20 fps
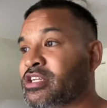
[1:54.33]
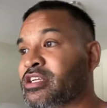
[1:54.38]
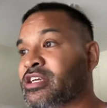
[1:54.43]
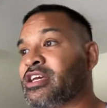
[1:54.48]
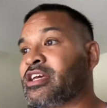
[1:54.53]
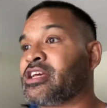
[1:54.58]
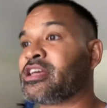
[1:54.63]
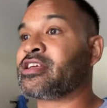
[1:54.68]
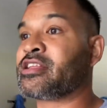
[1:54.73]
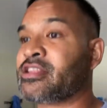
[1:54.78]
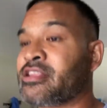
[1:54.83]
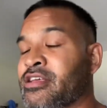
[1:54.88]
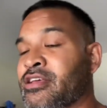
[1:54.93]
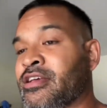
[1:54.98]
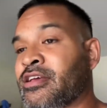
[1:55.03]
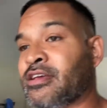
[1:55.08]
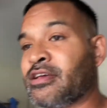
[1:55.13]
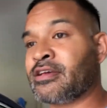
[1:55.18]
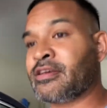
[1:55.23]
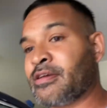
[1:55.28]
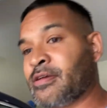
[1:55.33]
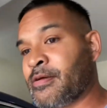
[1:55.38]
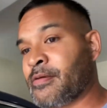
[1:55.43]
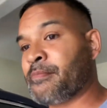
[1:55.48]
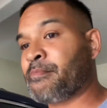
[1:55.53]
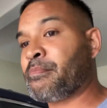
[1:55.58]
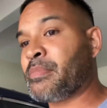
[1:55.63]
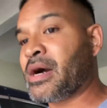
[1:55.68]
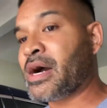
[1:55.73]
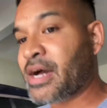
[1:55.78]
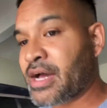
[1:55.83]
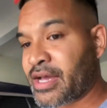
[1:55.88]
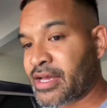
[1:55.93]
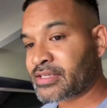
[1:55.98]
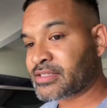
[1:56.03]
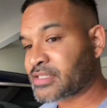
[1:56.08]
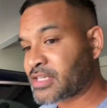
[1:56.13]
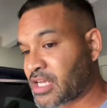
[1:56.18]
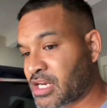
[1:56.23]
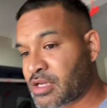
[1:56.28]
And my
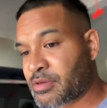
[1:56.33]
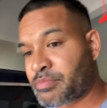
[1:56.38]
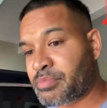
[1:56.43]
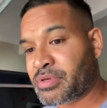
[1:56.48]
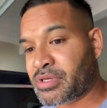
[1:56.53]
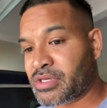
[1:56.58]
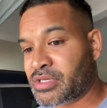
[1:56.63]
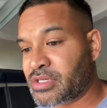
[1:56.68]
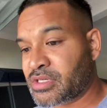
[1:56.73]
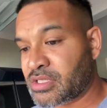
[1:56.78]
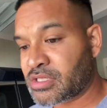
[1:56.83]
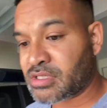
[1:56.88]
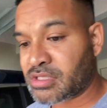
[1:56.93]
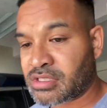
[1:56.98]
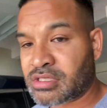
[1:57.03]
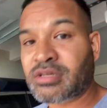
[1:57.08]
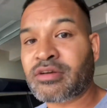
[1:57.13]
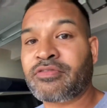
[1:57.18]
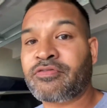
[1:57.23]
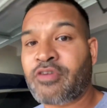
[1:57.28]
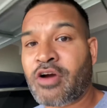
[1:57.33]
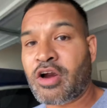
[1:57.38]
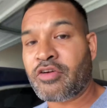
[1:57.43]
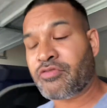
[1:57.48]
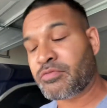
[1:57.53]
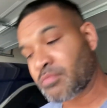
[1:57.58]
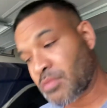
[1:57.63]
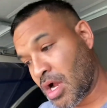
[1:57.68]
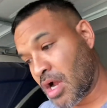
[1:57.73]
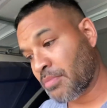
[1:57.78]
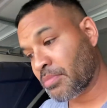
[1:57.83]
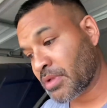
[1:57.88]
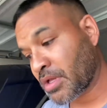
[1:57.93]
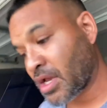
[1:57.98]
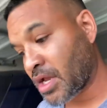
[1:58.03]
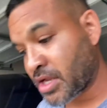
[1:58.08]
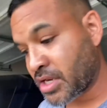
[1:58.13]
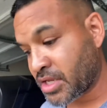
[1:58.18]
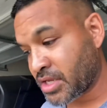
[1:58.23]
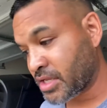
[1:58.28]
setup is far from
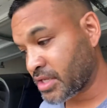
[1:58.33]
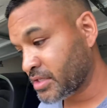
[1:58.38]
complicated.